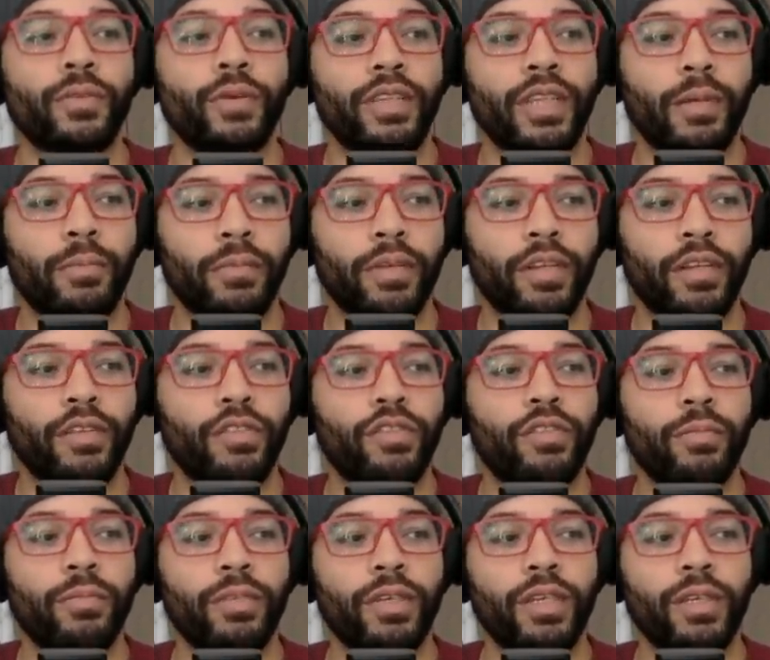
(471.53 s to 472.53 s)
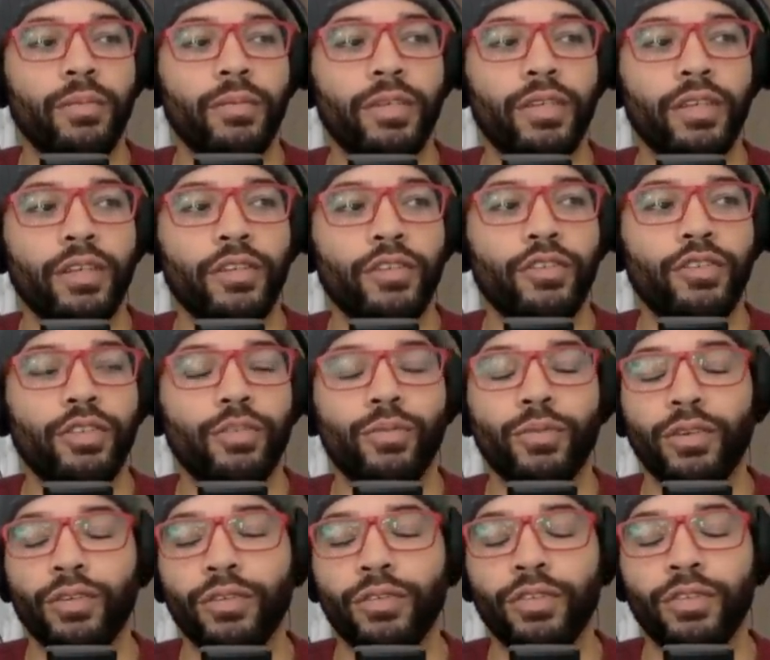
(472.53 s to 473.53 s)
what that means to me, because she
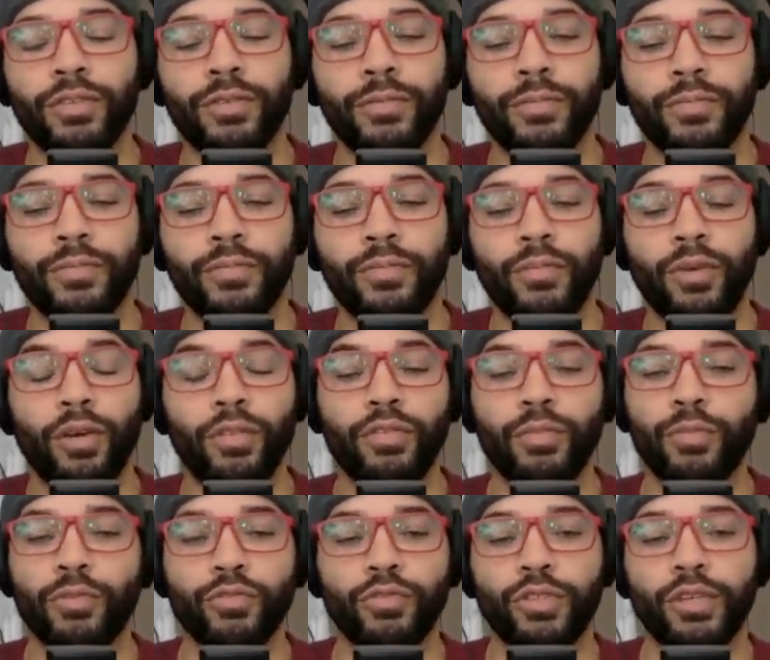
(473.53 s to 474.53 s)
worked multiple